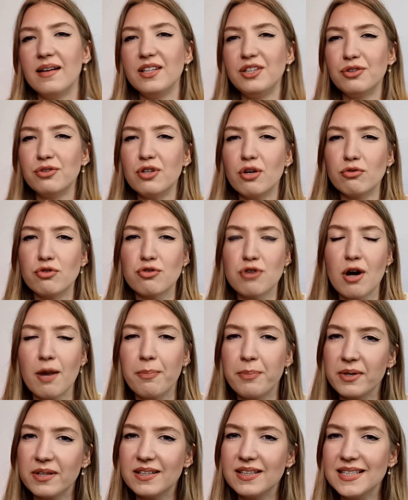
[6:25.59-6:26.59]
you know,
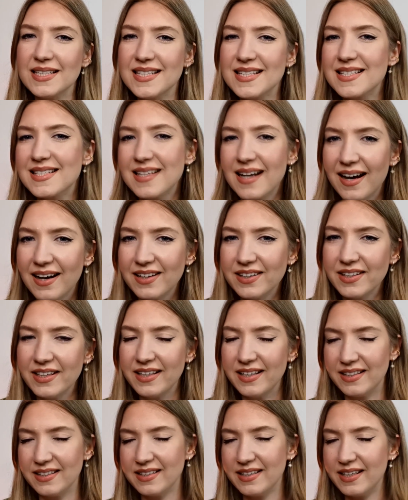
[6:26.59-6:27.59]
tropically
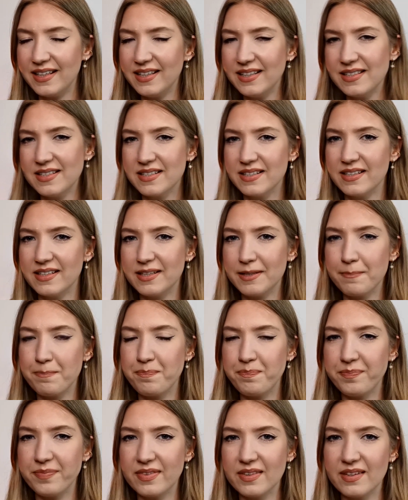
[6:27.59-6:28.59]
stunning in
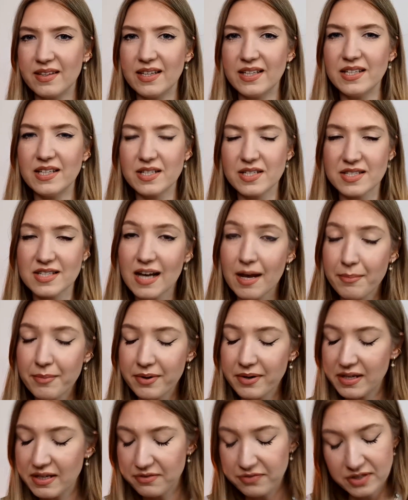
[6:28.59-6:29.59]
the
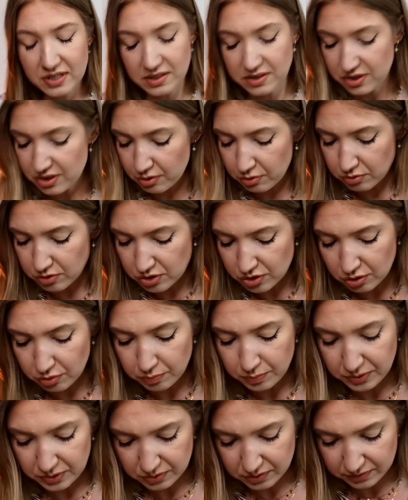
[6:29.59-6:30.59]
summer evening.
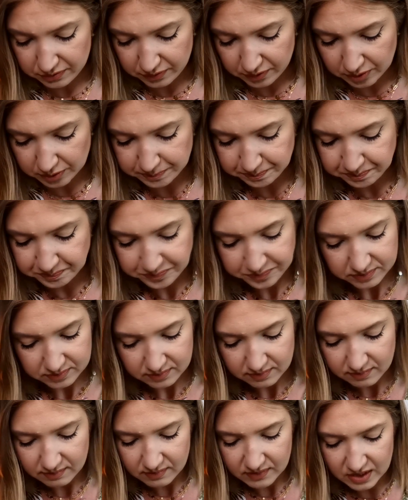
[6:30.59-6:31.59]
So beautiful.
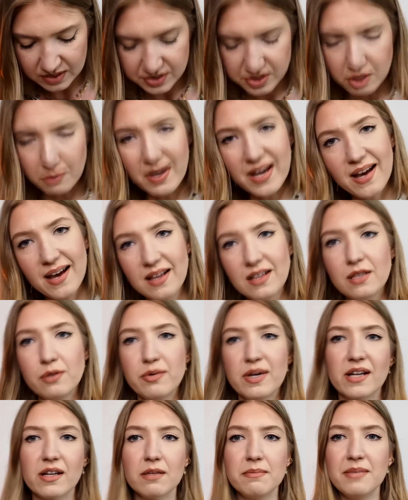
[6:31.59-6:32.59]
So I highly
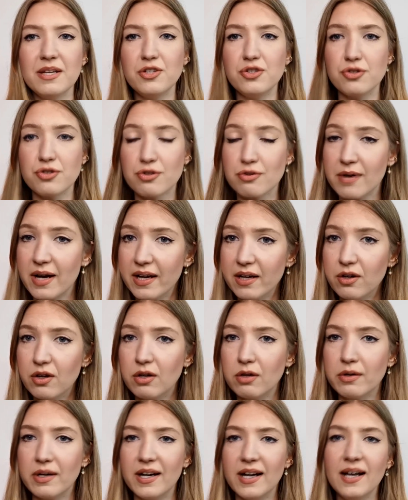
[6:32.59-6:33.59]
recommend you try
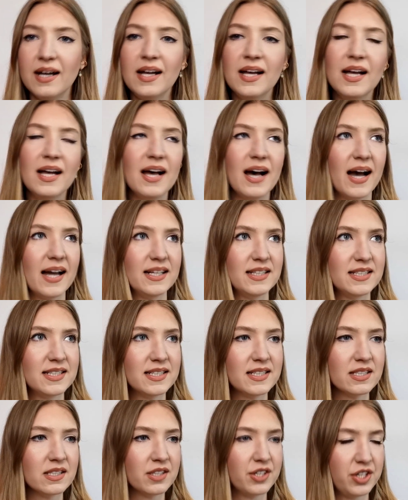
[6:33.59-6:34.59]
Aura. I
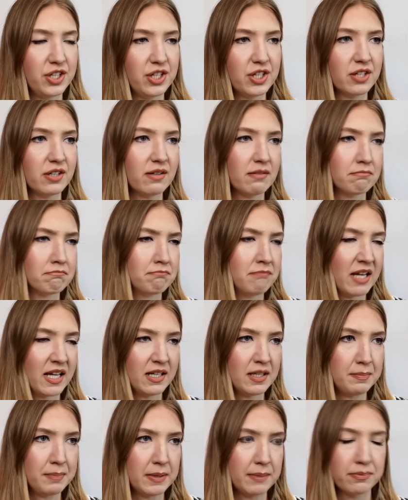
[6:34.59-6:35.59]
didn't hear
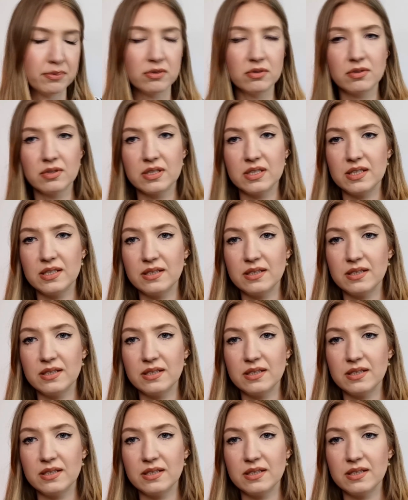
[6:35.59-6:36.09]
many people